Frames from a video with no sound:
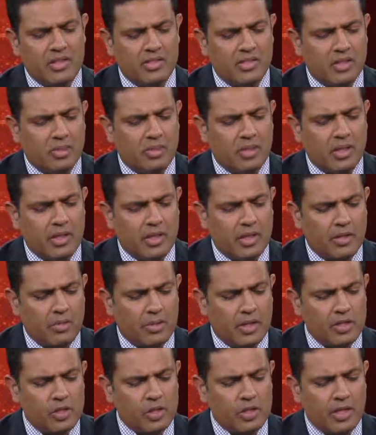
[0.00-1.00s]
the stability? You
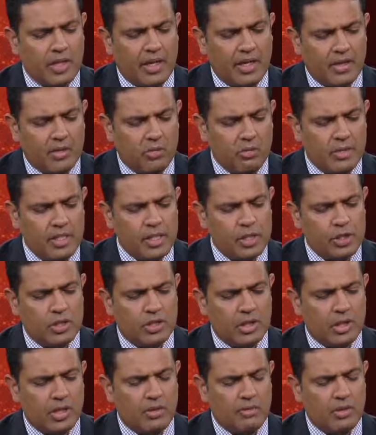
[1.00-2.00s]
mentioned that in the
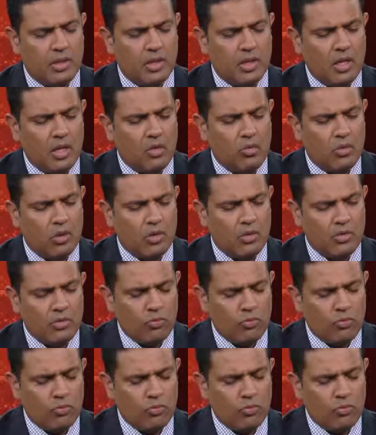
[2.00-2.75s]
region. Uh, the, what are